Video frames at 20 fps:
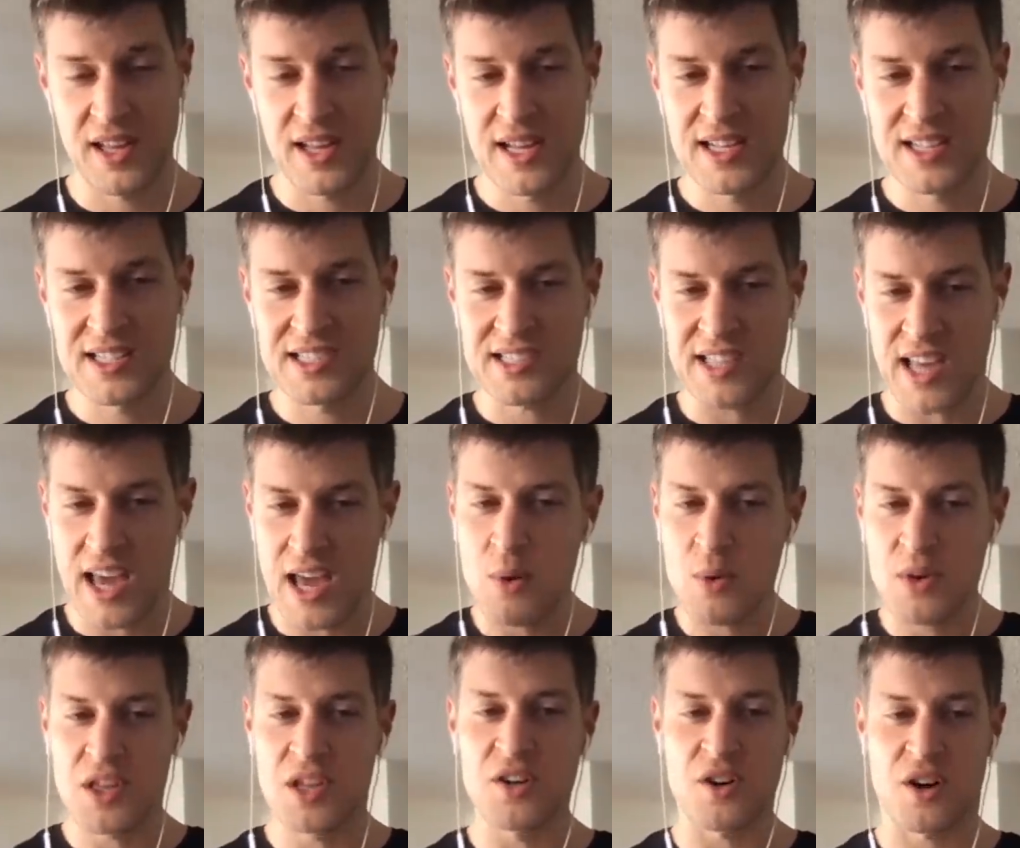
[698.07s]
staying
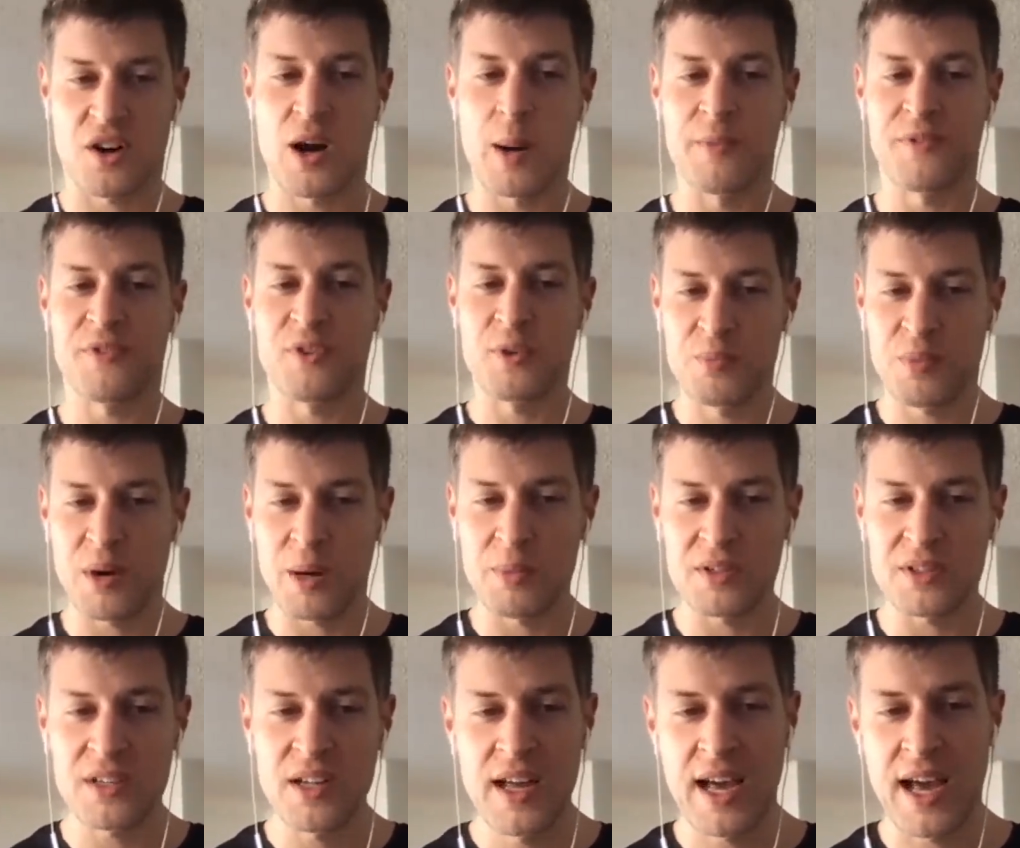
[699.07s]
within your comfort
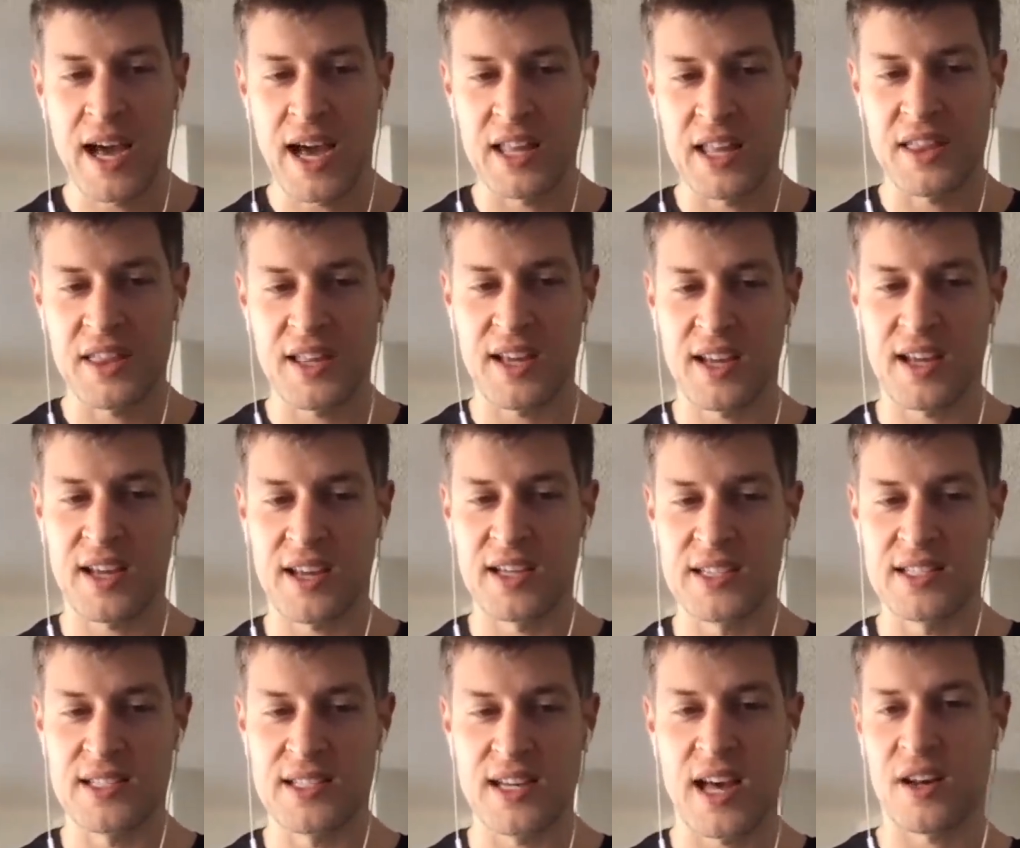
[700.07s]
bubble, I think,
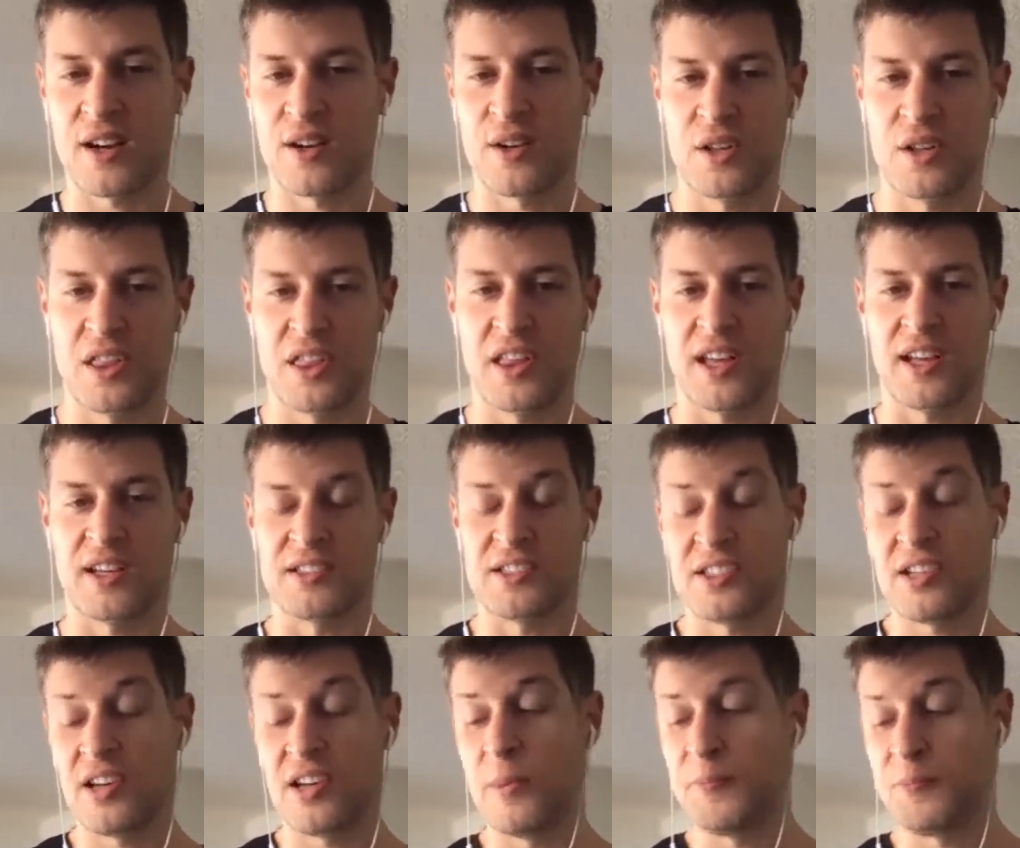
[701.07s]
is not a good thing.
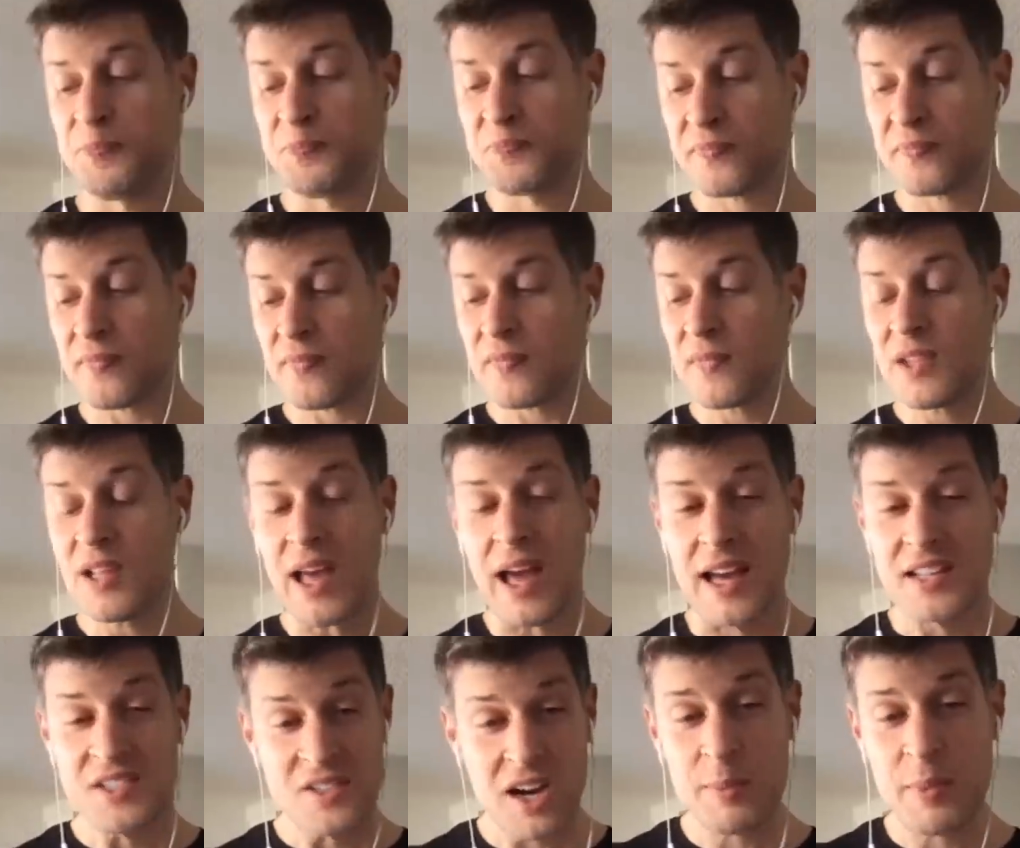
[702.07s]
So
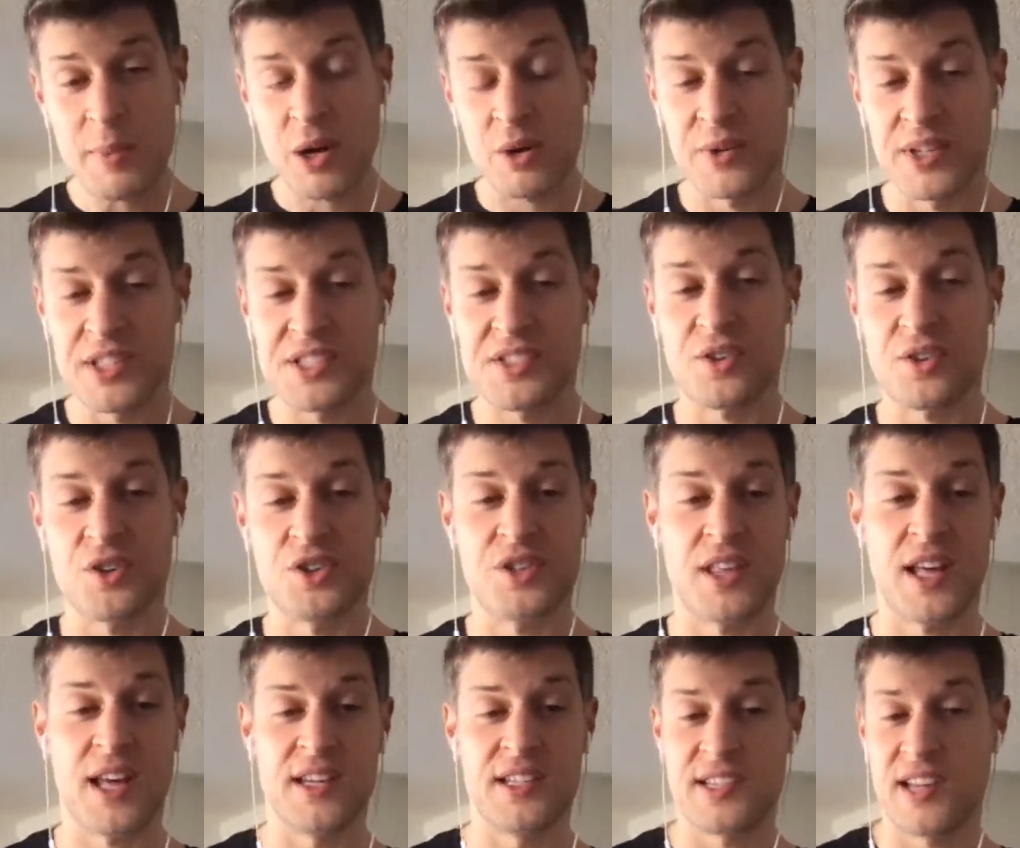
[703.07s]
I talk about research
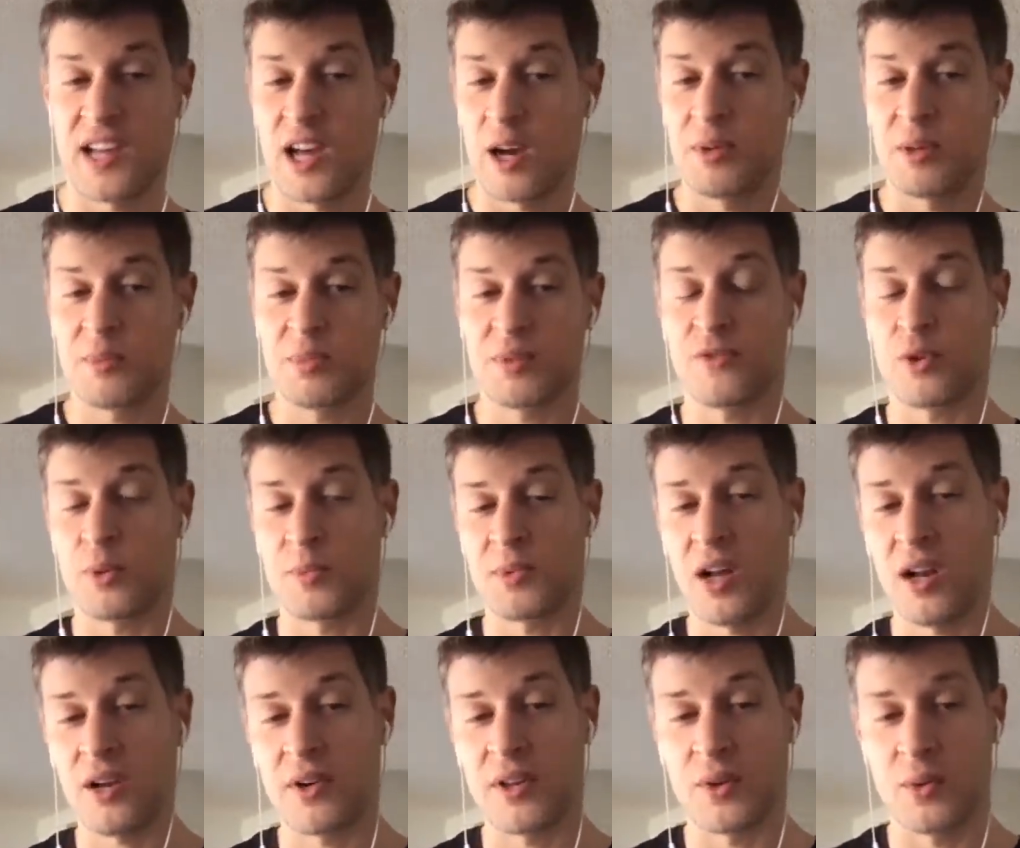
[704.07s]
that is now being performed
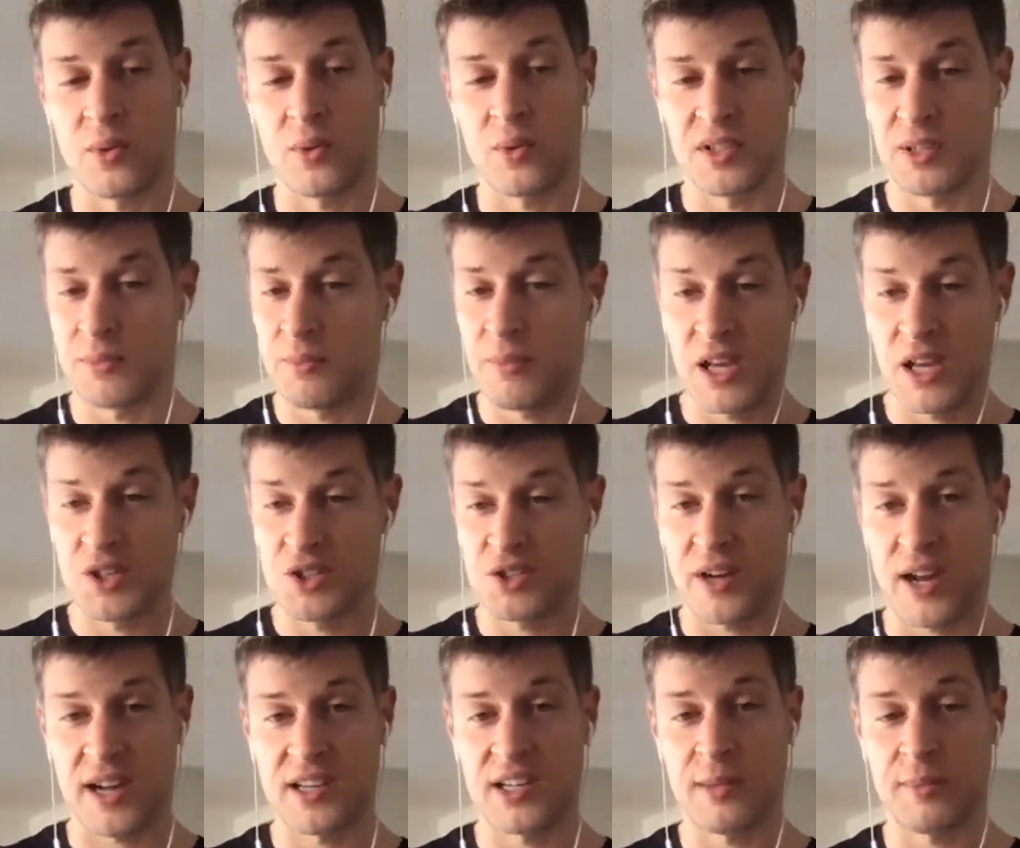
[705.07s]
all around the world in
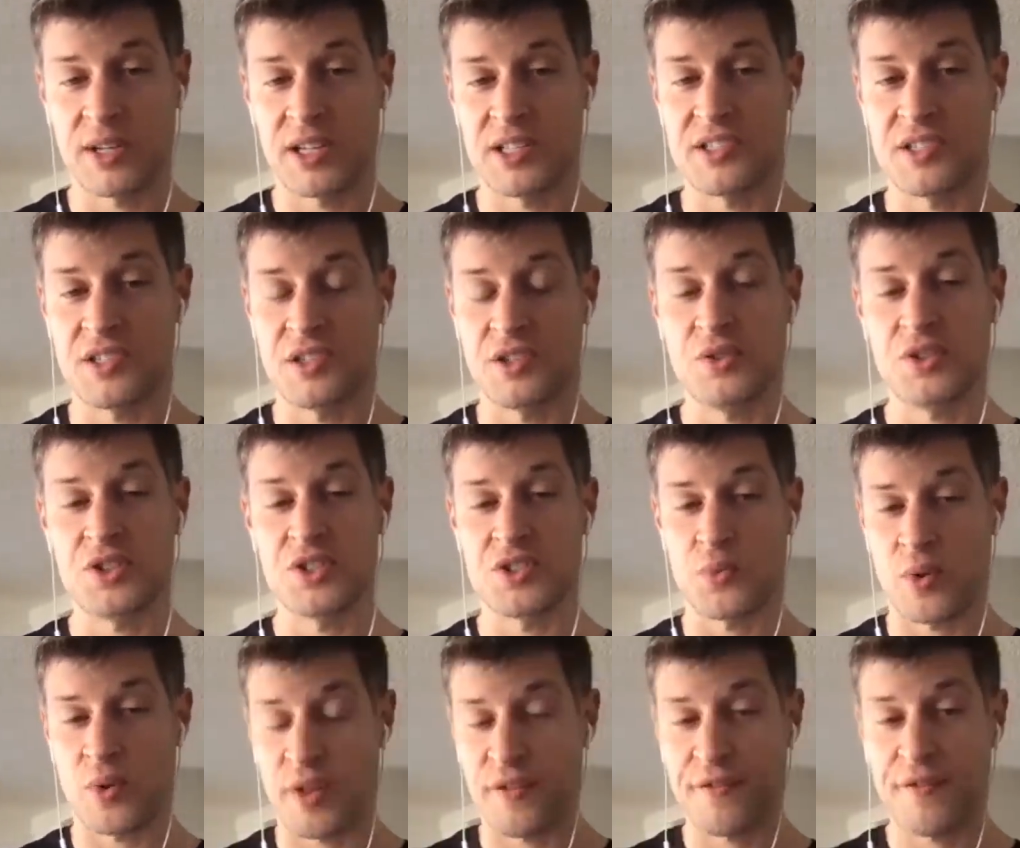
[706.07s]
major academic
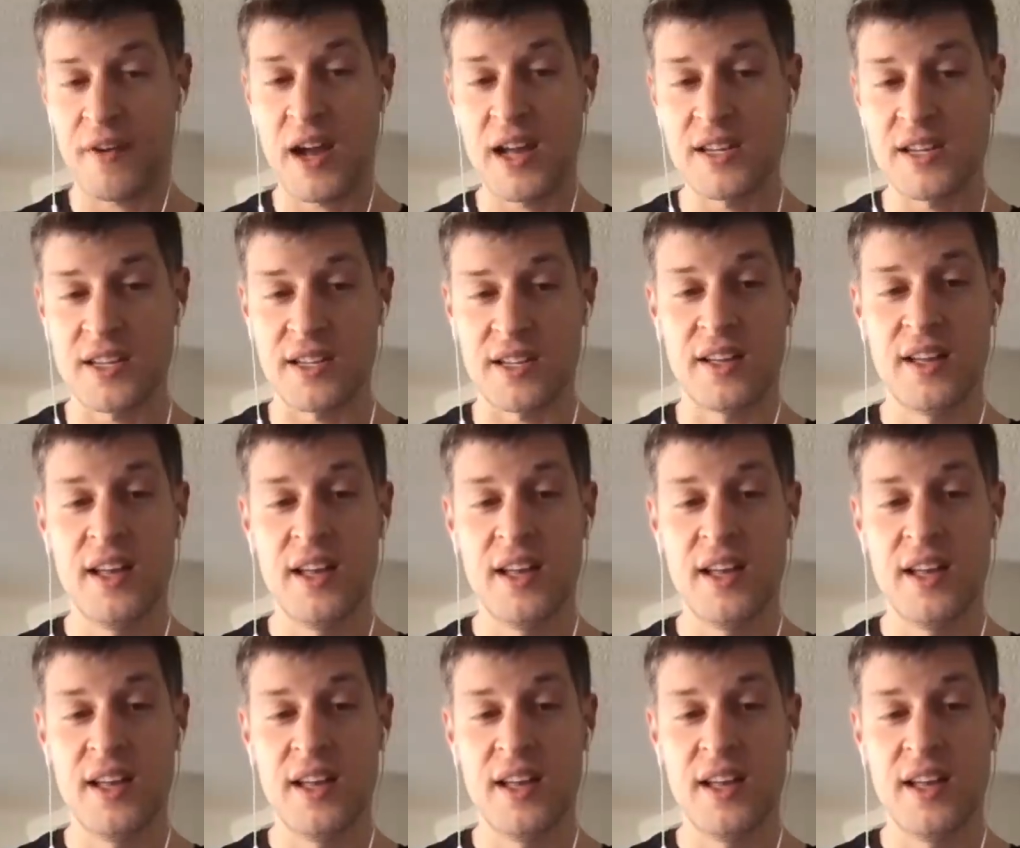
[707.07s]
institutions where they're finding